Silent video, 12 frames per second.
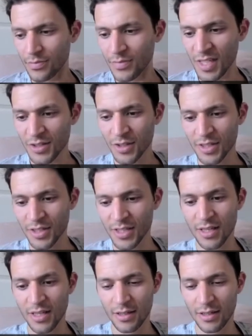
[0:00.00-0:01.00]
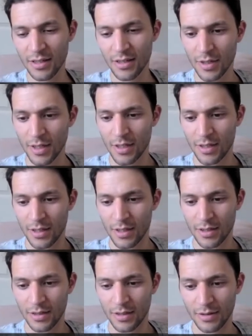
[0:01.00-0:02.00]
it's good to see that, you know,
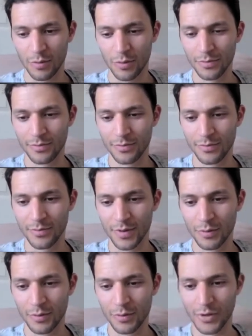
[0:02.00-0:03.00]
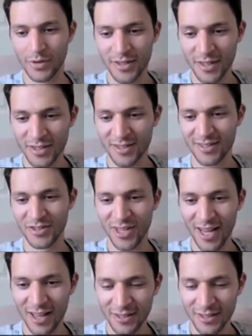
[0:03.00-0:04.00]
God will, stretch us and
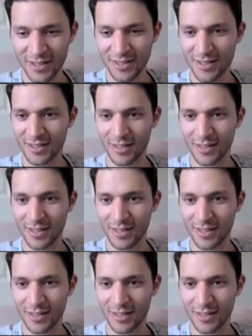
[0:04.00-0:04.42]
challenge us.